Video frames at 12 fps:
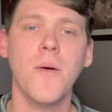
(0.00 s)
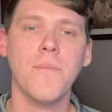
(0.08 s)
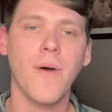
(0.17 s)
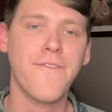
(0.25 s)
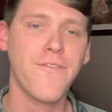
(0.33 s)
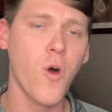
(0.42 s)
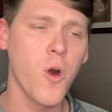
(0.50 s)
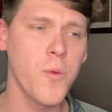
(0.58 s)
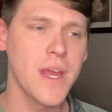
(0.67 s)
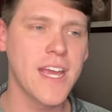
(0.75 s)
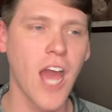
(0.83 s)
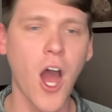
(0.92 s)
Before
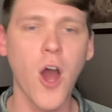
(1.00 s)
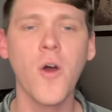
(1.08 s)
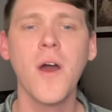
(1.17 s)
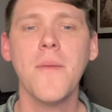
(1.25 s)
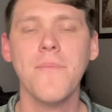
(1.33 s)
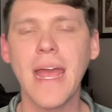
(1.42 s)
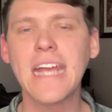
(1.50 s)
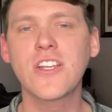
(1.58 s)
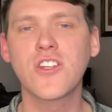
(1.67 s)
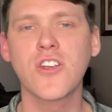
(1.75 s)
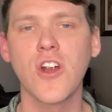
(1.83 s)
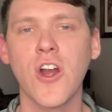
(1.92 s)
we go, make
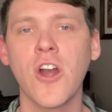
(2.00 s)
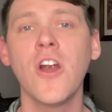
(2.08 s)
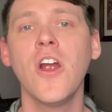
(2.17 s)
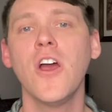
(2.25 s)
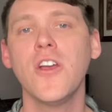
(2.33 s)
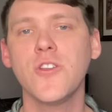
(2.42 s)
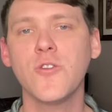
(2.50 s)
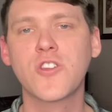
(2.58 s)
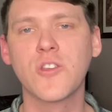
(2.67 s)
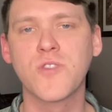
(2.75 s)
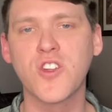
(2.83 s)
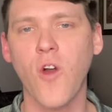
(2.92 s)
sure you
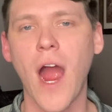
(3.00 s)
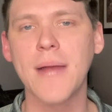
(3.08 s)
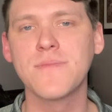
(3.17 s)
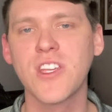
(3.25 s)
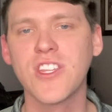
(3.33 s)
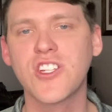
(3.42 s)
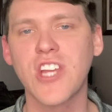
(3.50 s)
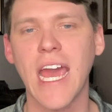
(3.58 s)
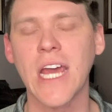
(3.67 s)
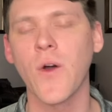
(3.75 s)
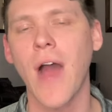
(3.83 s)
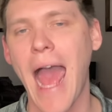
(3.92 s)
subscribe to the
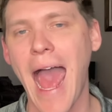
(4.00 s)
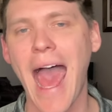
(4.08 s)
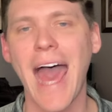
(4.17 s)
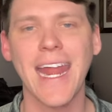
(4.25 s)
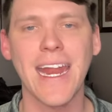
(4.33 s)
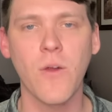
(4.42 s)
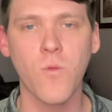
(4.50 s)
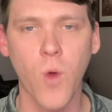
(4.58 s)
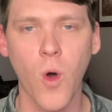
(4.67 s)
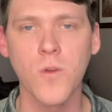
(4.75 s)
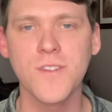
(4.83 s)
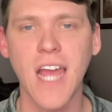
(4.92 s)
channel at
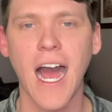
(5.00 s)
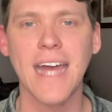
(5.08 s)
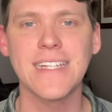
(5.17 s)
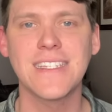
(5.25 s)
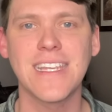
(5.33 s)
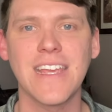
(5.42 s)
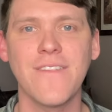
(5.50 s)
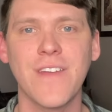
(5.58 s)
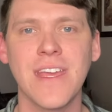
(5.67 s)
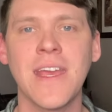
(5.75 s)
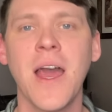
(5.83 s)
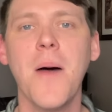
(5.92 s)
Roll Tide
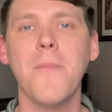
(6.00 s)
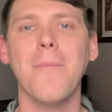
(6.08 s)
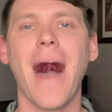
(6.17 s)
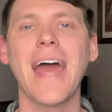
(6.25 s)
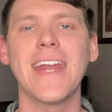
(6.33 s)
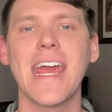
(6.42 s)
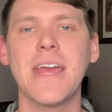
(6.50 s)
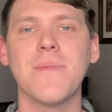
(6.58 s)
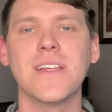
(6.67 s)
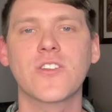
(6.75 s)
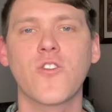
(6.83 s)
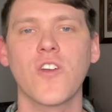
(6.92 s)
TV. My
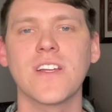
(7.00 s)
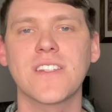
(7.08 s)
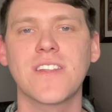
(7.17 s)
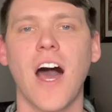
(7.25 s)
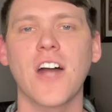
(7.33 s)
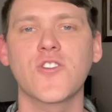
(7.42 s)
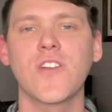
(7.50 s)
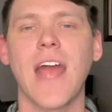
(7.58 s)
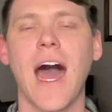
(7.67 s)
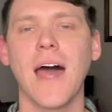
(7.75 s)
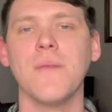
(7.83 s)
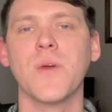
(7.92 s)
name is Chris
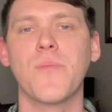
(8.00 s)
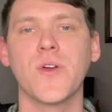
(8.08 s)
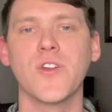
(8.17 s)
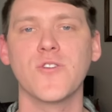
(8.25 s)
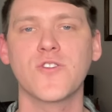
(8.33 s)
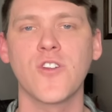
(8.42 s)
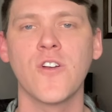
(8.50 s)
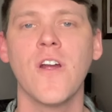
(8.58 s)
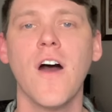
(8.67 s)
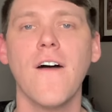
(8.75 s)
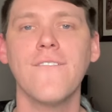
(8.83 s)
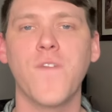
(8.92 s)
Daughtry. I'm the
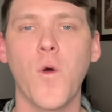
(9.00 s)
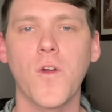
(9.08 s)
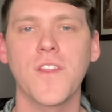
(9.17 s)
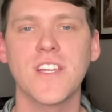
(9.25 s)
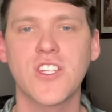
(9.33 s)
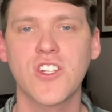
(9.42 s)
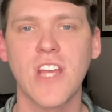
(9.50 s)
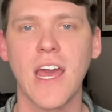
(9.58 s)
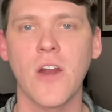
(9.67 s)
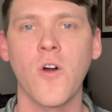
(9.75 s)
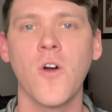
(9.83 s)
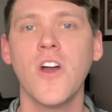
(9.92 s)
producer for this
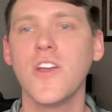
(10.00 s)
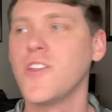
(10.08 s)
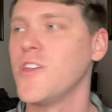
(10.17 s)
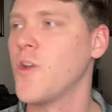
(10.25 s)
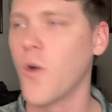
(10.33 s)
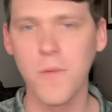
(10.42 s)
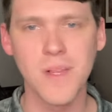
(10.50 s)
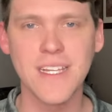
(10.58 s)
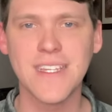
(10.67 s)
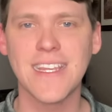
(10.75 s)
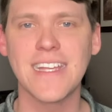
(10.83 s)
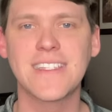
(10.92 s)
channel. You
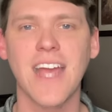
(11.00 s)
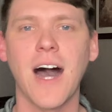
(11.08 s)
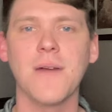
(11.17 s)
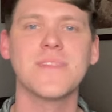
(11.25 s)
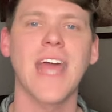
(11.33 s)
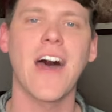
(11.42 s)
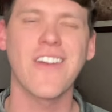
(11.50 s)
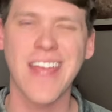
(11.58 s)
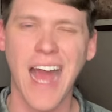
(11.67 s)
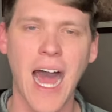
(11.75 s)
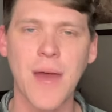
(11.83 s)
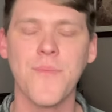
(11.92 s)
normally see Tom
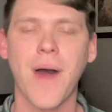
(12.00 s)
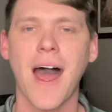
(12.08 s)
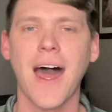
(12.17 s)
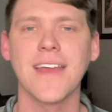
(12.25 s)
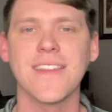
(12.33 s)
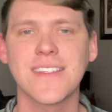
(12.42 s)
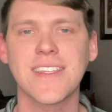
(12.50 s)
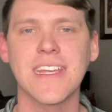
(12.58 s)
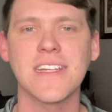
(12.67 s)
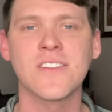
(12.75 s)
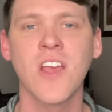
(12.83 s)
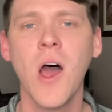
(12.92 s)
Downey. I'm behind the
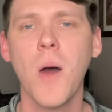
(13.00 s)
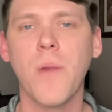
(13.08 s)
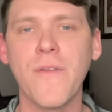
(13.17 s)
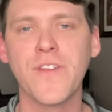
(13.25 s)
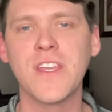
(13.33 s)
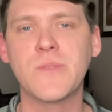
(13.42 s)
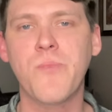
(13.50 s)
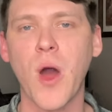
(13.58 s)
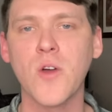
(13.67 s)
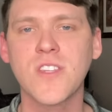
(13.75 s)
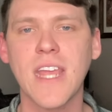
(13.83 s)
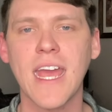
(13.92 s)
scenes. But for these
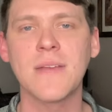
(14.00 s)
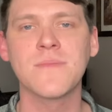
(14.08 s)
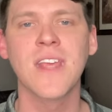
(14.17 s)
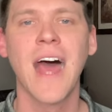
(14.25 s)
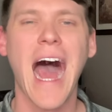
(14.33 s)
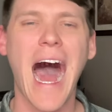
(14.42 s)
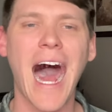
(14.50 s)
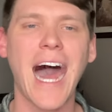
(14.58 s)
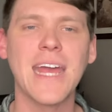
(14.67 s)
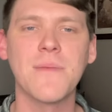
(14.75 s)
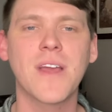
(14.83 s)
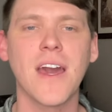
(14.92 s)
post games,
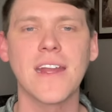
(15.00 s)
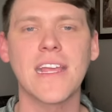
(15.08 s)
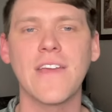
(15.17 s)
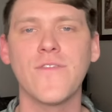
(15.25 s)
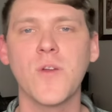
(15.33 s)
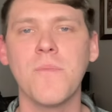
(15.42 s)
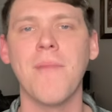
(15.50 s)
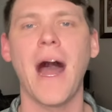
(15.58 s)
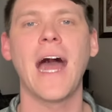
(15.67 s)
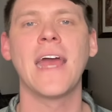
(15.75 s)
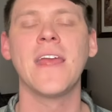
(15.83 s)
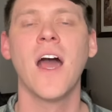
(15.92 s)
I am going to give you
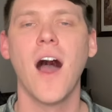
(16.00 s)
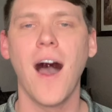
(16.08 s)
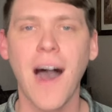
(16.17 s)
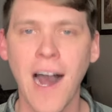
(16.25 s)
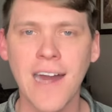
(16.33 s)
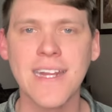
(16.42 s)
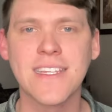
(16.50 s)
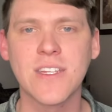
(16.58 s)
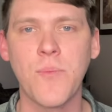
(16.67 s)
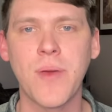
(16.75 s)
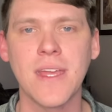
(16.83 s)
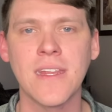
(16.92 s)
my honest
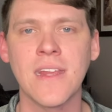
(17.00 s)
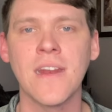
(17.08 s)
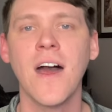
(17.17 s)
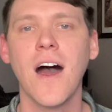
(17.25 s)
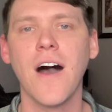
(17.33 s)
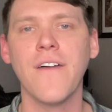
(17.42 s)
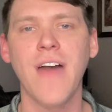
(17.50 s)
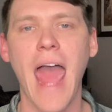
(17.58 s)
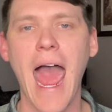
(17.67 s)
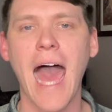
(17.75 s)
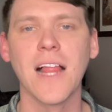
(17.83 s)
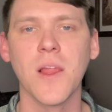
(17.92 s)
opinion of
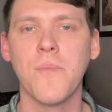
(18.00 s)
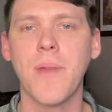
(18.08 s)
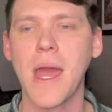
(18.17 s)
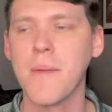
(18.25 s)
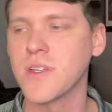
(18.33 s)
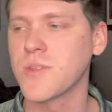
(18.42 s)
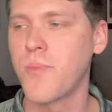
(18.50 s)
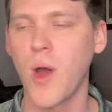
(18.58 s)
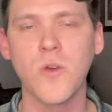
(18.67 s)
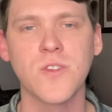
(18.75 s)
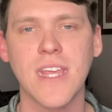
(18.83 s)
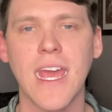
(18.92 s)
Alabama's
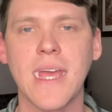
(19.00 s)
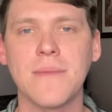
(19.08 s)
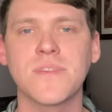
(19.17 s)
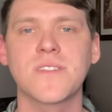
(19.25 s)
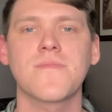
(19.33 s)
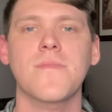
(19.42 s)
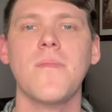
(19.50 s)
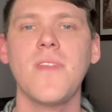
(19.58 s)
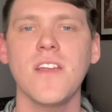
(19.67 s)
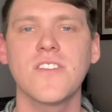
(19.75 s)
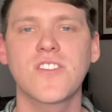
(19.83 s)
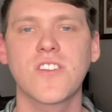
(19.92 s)
post games.
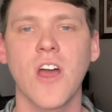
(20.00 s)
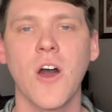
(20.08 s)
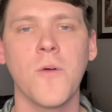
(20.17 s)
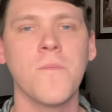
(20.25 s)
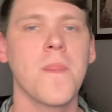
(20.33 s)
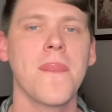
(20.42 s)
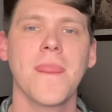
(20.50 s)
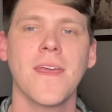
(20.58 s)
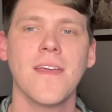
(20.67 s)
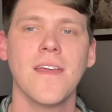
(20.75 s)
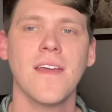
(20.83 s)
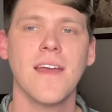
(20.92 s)
So
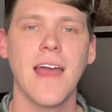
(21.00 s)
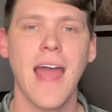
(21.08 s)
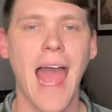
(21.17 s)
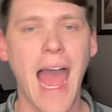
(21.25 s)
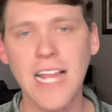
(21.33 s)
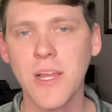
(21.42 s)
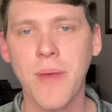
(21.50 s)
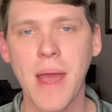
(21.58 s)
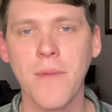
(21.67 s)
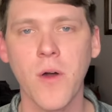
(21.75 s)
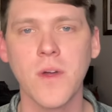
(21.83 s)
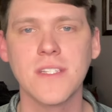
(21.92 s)

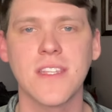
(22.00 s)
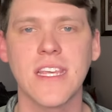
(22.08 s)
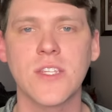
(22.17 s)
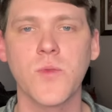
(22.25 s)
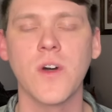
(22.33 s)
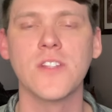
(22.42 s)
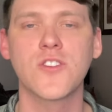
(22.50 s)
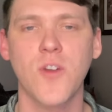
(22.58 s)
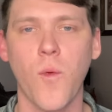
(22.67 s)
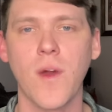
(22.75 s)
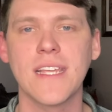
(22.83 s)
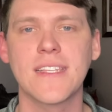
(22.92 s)
Alabama wins this one
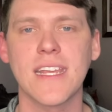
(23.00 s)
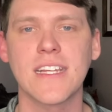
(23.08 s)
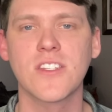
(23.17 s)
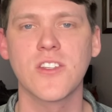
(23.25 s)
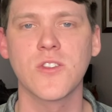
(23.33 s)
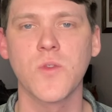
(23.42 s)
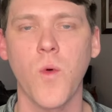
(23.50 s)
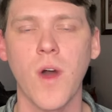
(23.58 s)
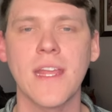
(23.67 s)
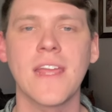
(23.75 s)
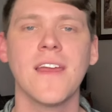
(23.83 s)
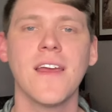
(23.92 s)

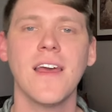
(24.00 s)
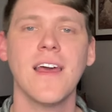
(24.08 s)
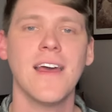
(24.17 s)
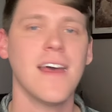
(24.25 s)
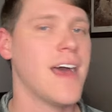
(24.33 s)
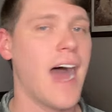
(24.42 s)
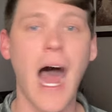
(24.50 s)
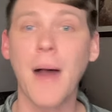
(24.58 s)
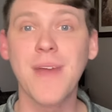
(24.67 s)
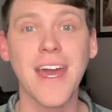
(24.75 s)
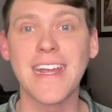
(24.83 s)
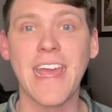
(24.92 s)
26-20.
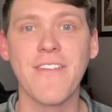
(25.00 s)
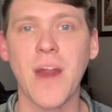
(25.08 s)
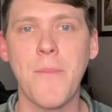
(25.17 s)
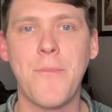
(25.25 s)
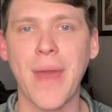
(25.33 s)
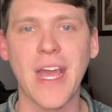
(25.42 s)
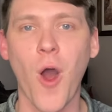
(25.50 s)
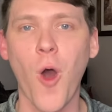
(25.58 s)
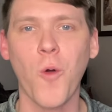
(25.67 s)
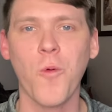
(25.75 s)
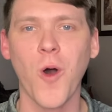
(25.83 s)
I'm going to give it a big old